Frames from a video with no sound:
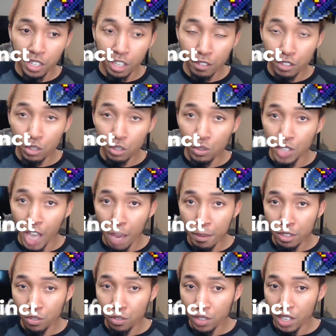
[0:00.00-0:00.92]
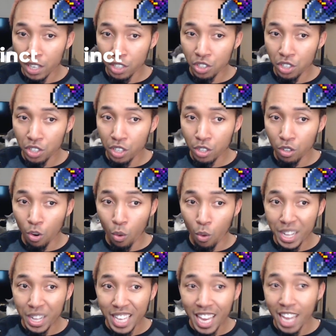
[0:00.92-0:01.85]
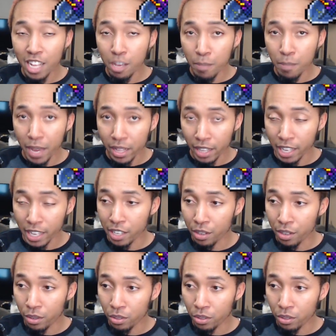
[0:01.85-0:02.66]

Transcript: gives you damage reduction on any melee kill.